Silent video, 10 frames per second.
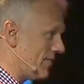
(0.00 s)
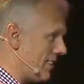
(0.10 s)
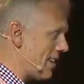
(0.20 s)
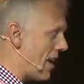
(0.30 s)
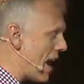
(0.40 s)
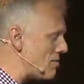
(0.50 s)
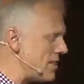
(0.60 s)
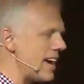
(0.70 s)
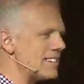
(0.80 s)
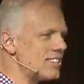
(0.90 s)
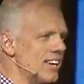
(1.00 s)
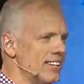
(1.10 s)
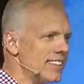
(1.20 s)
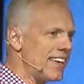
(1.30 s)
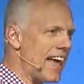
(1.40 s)
Now, I'm guessing
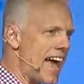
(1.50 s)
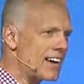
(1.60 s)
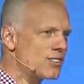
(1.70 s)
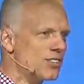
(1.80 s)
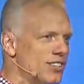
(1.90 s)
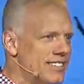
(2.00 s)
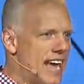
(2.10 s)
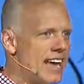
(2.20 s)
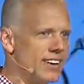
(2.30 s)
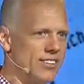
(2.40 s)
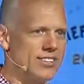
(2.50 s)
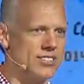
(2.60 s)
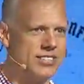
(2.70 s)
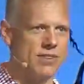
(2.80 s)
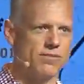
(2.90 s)
that the actual data that's
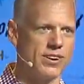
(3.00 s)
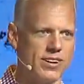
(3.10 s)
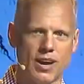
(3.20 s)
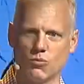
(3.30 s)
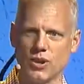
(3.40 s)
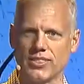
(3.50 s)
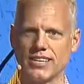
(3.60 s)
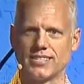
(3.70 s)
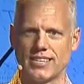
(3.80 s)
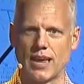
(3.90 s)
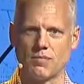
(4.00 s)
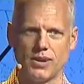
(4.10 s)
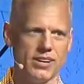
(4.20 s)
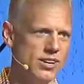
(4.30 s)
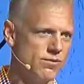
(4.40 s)
different on what they sent
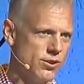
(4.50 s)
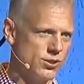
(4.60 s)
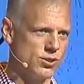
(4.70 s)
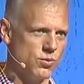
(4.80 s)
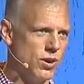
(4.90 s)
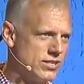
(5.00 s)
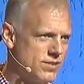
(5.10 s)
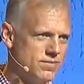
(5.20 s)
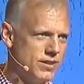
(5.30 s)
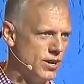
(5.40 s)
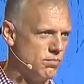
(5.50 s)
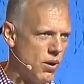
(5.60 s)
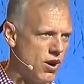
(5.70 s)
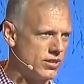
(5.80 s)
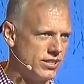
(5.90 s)
me versus what's you know,
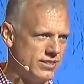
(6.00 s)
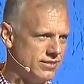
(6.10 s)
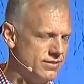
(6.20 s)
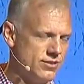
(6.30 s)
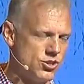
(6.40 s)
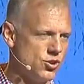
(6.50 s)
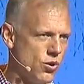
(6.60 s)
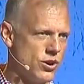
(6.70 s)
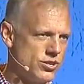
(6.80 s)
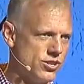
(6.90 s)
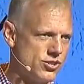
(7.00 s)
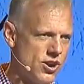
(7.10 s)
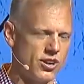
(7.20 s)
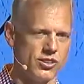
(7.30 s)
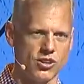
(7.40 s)
parked in storage in the
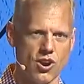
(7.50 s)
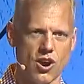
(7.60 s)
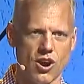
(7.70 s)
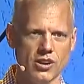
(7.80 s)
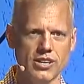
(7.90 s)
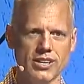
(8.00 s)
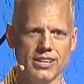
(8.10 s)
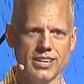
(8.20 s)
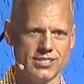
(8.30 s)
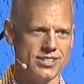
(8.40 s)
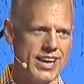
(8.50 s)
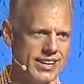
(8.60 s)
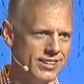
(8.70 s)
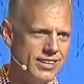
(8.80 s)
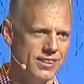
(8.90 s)
trunk of the car is
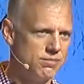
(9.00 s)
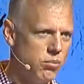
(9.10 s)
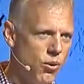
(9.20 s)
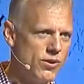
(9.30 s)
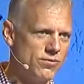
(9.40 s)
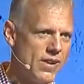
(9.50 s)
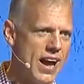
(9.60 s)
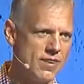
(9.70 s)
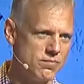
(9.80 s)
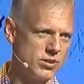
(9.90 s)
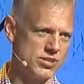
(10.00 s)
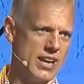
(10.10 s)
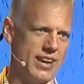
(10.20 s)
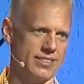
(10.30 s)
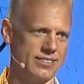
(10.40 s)
like
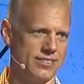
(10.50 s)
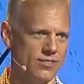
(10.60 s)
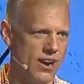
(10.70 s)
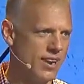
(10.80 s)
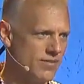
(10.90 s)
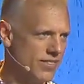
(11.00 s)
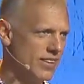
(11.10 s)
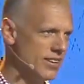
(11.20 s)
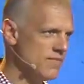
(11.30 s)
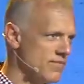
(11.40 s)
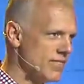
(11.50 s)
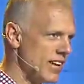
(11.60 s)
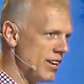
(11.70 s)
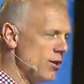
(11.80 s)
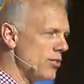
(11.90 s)
0.5%, right?
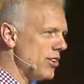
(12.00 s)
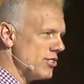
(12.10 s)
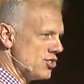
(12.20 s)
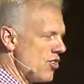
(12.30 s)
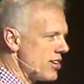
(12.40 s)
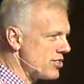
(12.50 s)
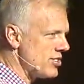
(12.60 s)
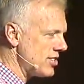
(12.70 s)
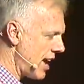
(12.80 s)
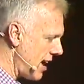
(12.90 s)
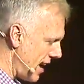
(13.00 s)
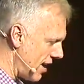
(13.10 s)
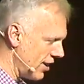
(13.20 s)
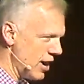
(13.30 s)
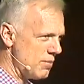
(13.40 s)
And you know what the instructions say on
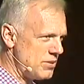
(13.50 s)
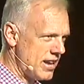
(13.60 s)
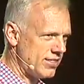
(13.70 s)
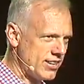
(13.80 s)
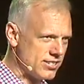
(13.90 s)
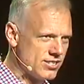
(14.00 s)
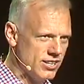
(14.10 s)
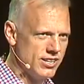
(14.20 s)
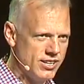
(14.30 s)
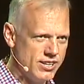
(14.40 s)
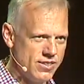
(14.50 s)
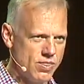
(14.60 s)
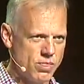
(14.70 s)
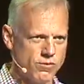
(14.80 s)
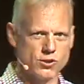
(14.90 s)
how to update this?
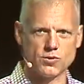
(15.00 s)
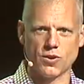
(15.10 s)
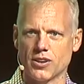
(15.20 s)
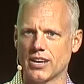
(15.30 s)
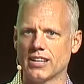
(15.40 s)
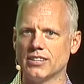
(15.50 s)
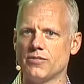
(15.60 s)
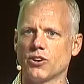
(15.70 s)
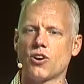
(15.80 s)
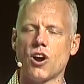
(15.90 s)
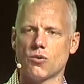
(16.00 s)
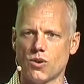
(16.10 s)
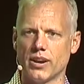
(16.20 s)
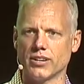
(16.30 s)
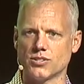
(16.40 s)
First you gotta leave the car
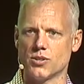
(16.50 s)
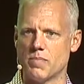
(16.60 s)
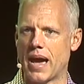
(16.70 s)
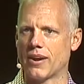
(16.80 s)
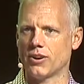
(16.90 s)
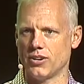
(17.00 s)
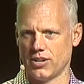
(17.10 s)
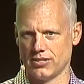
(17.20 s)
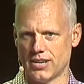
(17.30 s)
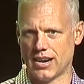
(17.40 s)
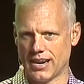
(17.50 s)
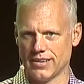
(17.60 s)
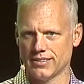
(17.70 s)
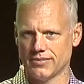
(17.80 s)
running so the battery doesn't die,